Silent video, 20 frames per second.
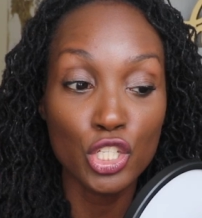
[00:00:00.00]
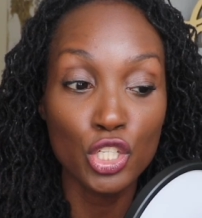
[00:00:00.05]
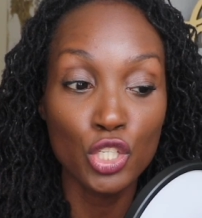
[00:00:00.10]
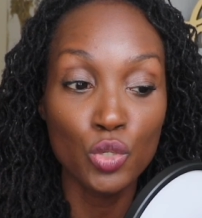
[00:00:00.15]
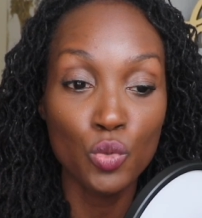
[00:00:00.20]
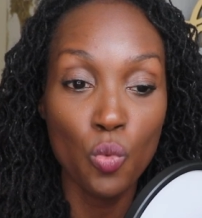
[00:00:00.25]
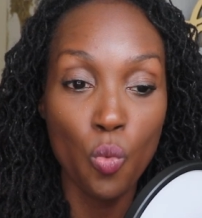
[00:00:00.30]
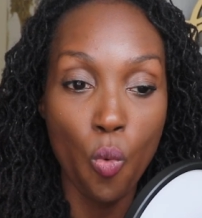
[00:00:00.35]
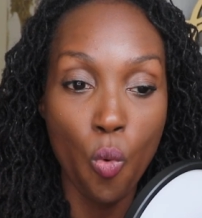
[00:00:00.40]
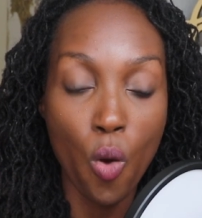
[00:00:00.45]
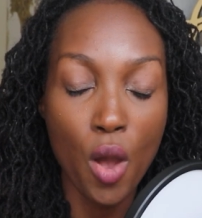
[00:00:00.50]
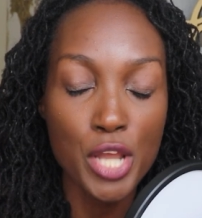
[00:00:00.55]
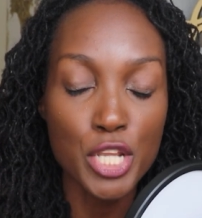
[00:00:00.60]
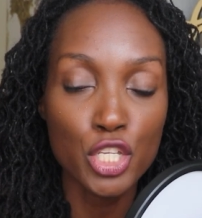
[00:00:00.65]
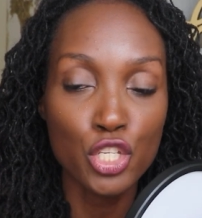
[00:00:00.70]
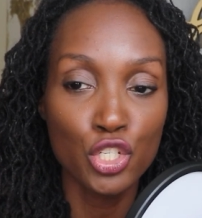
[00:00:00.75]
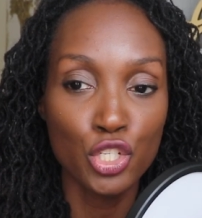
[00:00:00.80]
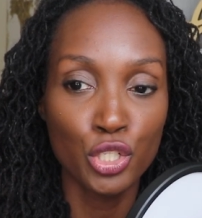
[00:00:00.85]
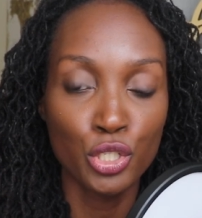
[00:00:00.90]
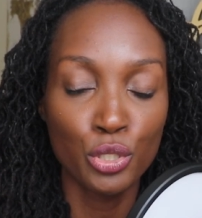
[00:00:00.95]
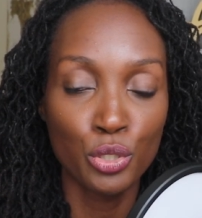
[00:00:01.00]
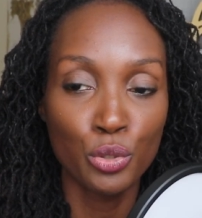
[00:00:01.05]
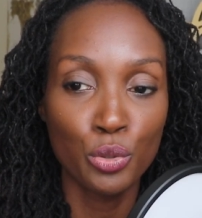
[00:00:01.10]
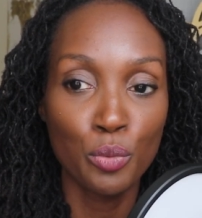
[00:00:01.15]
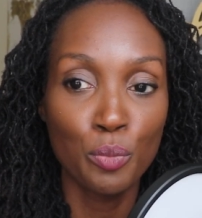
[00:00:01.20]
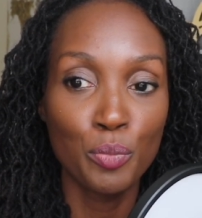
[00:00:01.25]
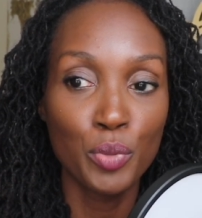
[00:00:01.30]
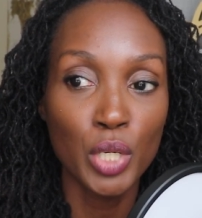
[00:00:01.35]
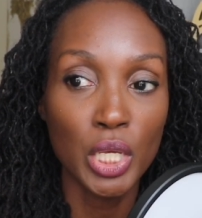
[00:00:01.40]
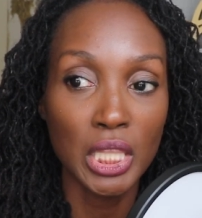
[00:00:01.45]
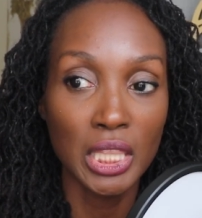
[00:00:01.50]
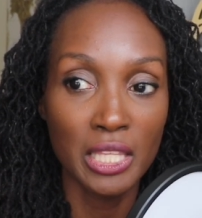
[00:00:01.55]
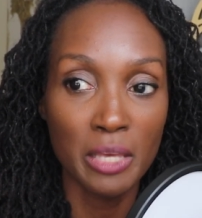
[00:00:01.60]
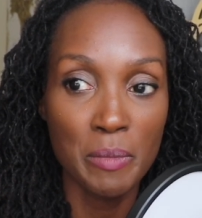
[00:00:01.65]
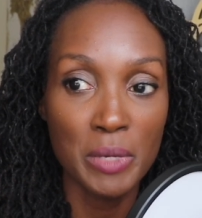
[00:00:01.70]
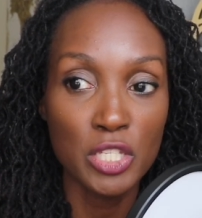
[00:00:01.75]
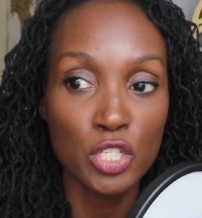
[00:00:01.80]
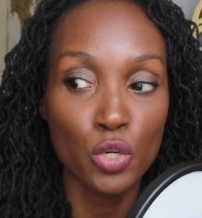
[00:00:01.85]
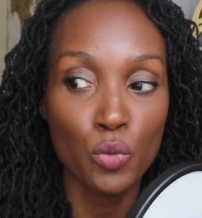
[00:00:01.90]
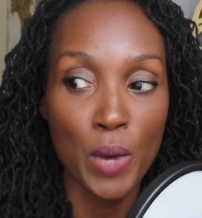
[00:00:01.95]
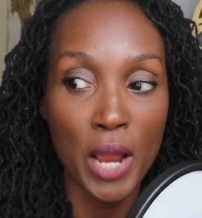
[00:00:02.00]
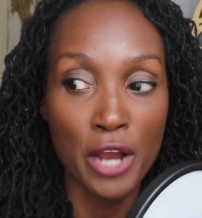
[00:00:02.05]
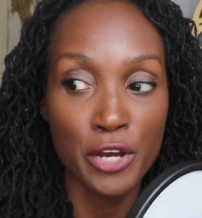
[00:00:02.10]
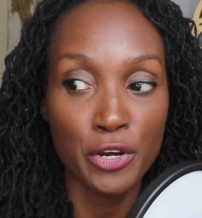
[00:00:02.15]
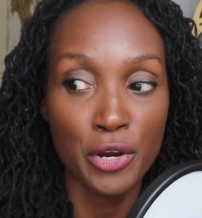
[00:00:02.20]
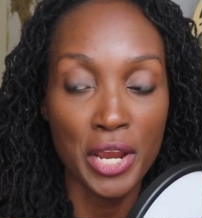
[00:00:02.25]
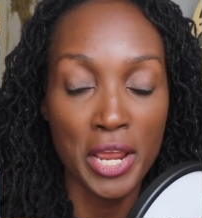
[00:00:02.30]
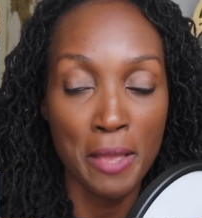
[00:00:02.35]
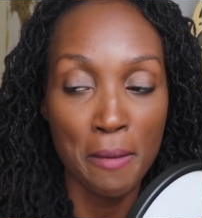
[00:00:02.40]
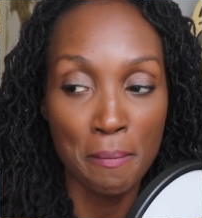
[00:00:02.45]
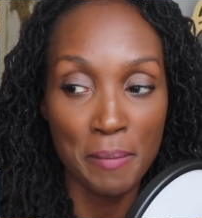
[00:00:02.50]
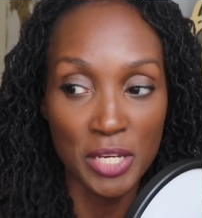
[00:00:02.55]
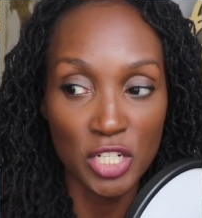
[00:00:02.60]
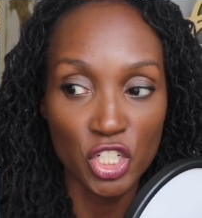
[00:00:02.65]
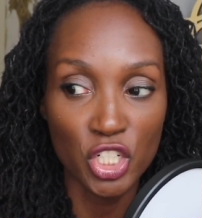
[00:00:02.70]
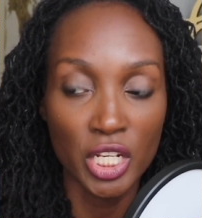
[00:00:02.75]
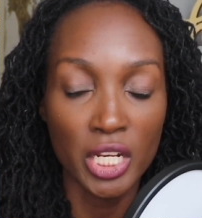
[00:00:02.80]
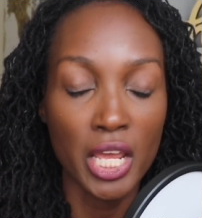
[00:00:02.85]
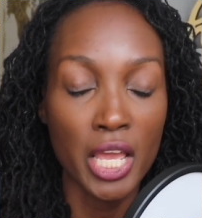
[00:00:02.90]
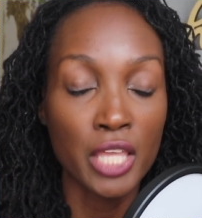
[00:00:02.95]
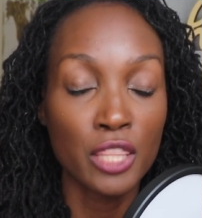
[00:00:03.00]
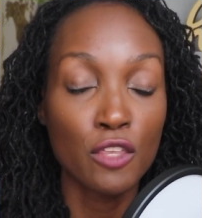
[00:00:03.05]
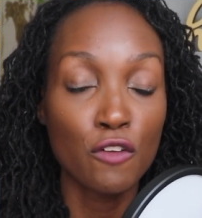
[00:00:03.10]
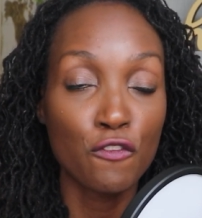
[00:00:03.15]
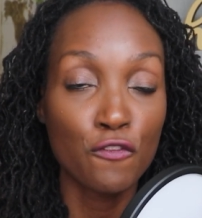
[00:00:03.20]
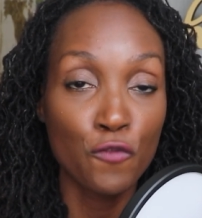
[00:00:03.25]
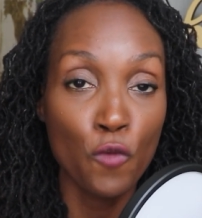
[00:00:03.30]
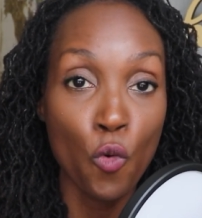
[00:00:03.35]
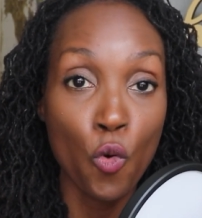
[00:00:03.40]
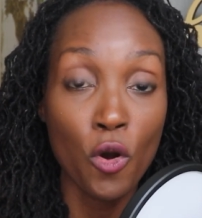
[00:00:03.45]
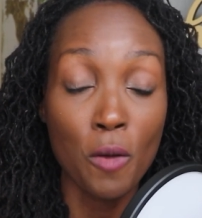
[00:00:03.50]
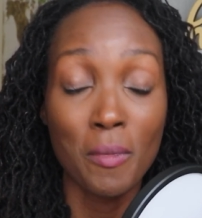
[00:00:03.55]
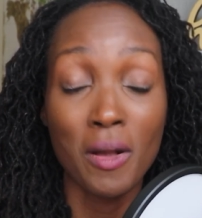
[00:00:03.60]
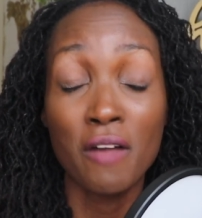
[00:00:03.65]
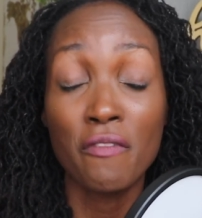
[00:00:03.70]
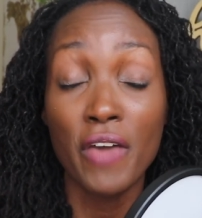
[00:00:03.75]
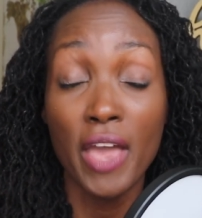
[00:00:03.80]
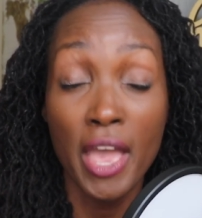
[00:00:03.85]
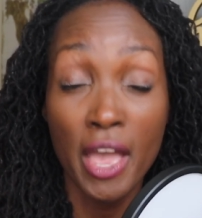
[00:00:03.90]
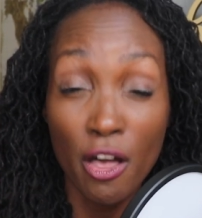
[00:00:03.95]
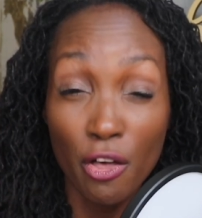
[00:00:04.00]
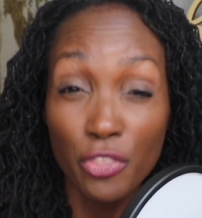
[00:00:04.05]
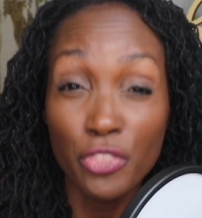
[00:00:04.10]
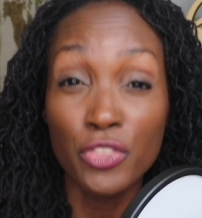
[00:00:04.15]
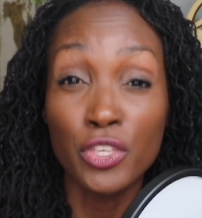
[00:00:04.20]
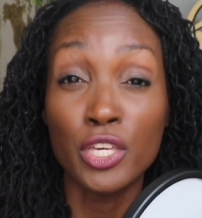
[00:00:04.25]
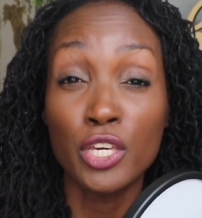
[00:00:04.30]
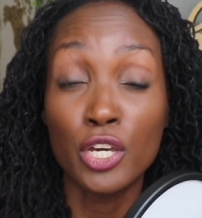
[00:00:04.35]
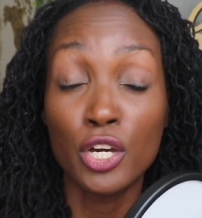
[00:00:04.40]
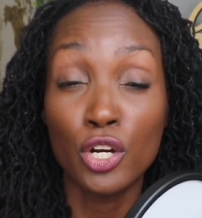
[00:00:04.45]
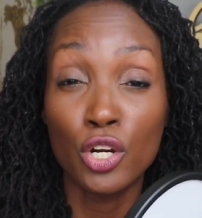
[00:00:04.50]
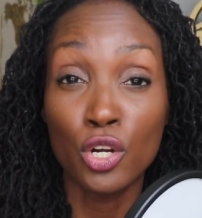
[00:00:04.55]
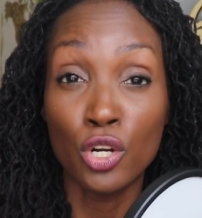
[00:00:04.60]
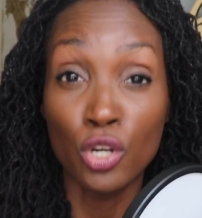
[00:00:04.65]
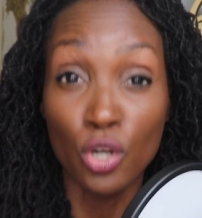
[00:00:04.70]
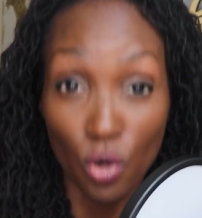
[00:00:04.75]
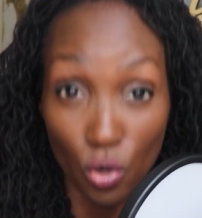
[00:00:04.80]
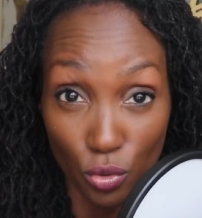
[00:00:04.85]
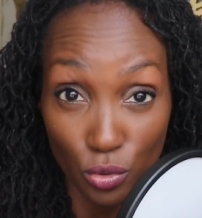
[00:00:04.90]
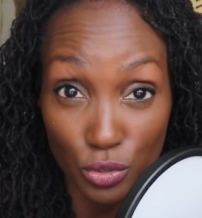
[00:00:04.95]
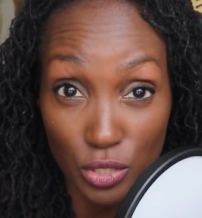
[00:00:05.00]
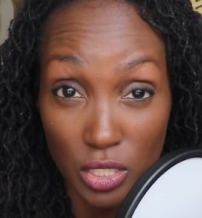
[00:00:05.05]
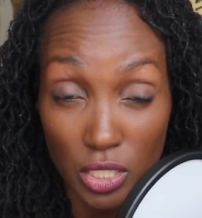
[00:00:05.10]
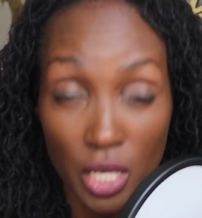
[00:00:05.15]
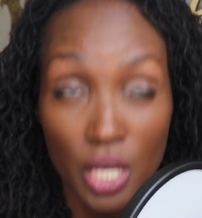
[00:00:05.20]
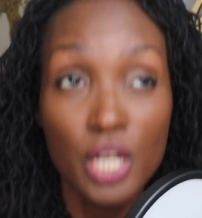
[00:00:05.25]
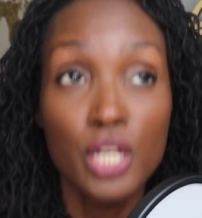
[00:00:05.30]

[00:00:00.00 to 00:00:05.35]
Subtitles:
you want to put limits around your ambition in the form of healthy goals.